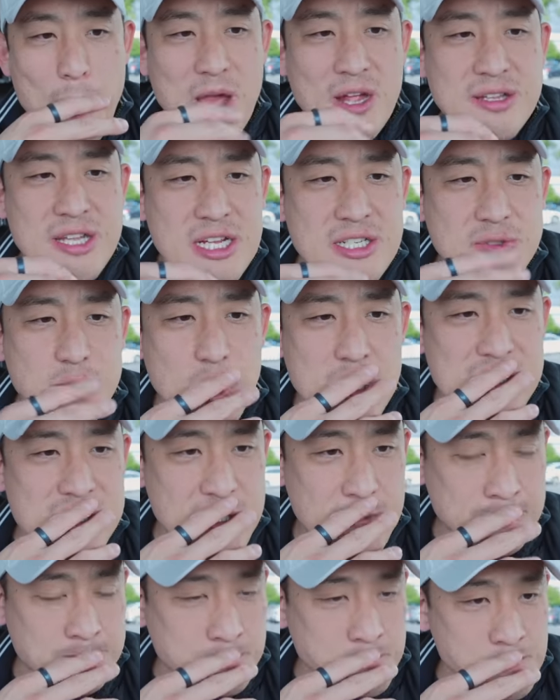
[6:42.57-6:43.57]
Next
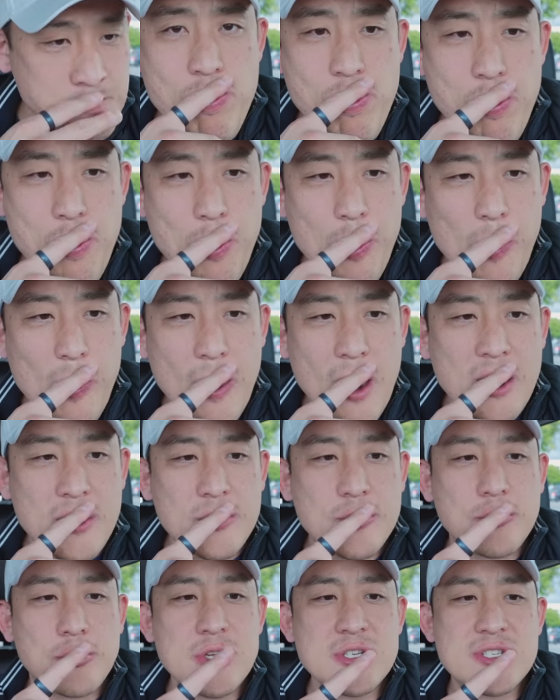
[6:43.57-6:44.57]
question.
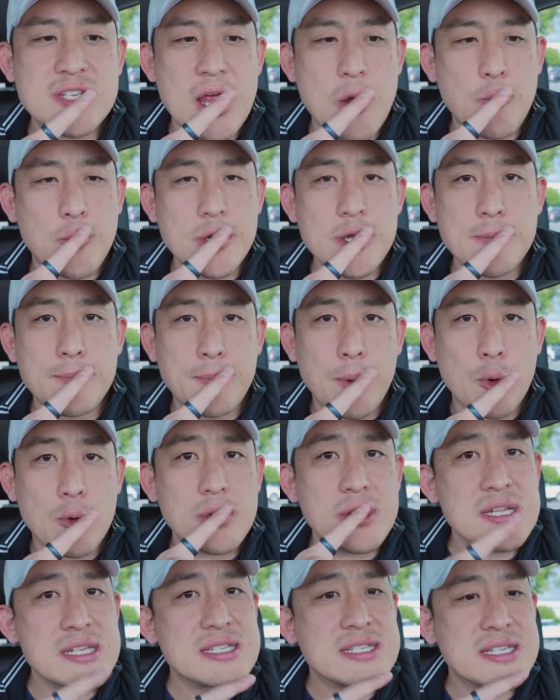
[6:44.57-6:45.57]
Crunch Dad, were you
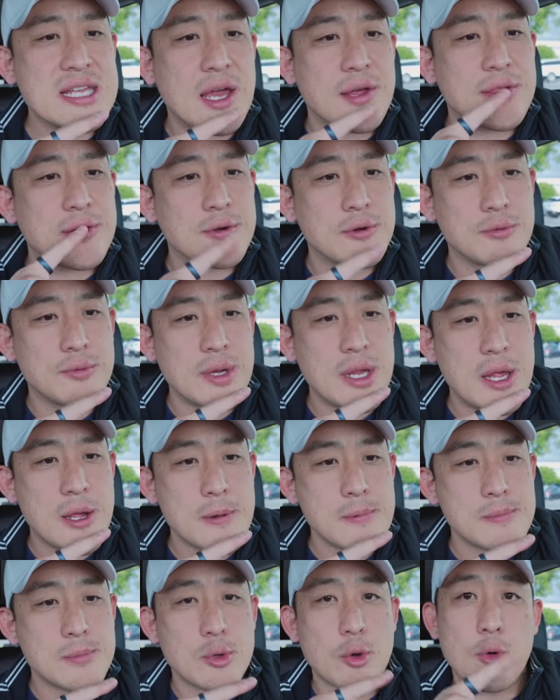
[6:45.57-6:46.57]
born in South
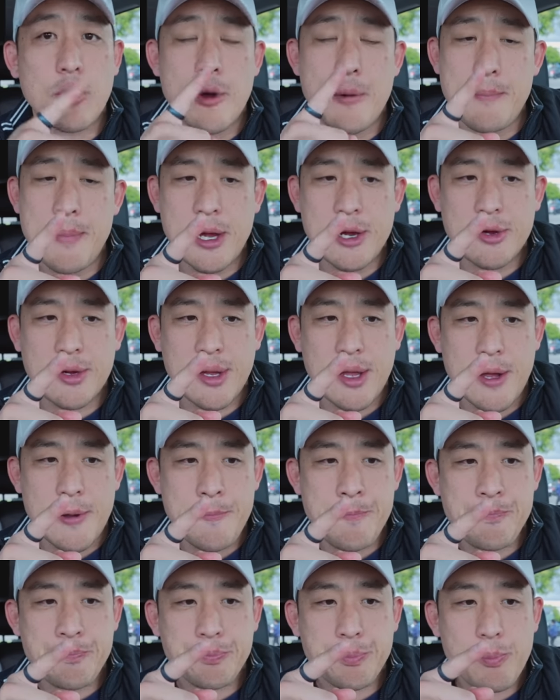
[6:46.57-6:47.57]
Korea or
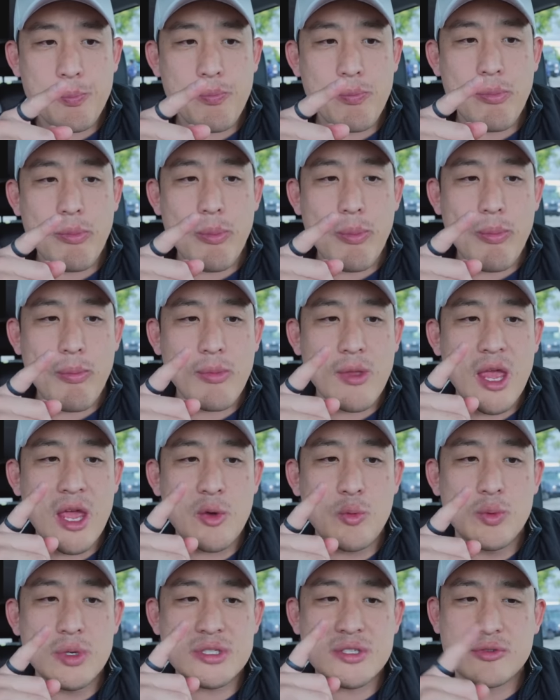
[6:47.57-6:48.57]
America?
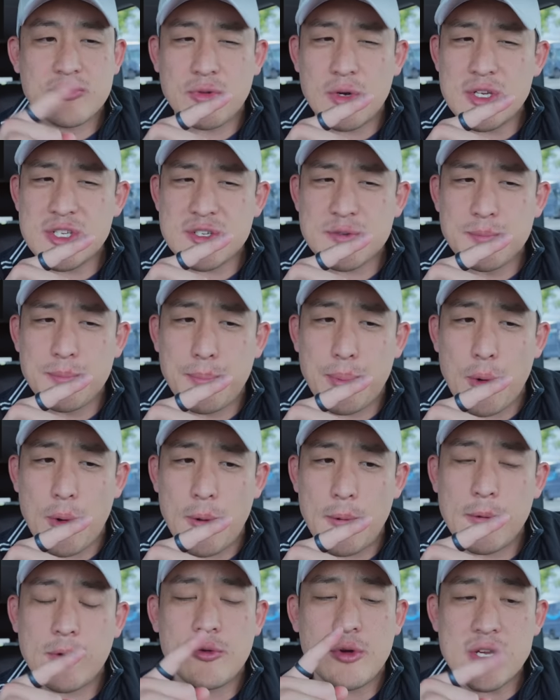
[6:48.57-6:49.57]
And was Crunch
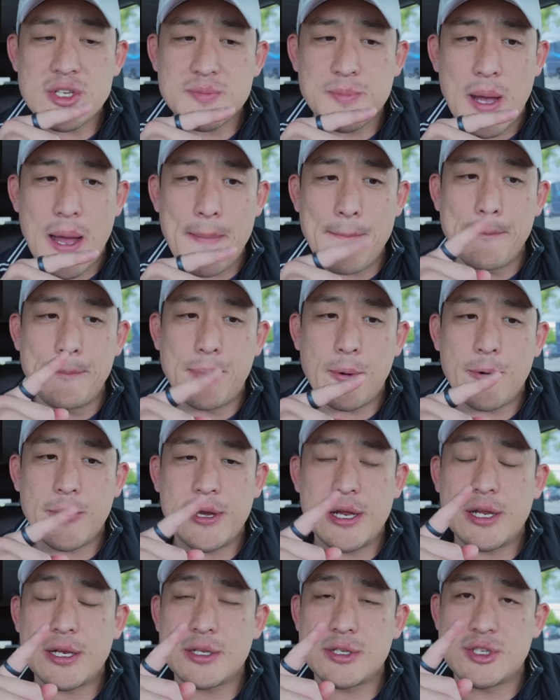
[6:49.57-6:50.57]
Mom
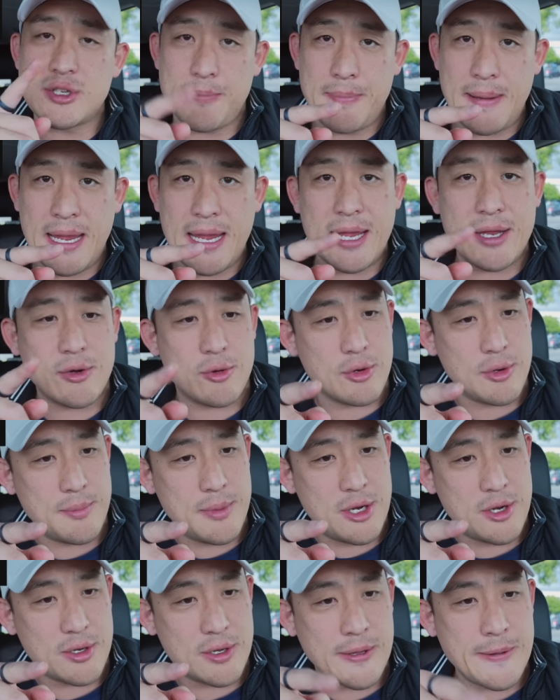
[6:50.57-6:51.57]
born in Japan or
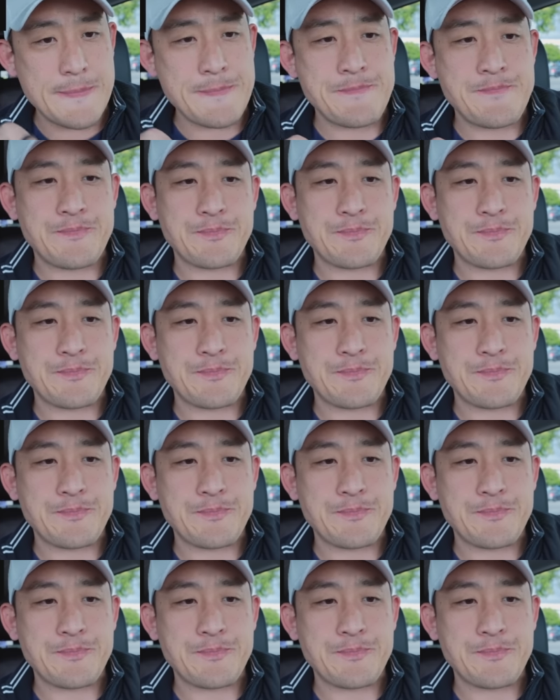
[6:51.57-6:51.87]
America?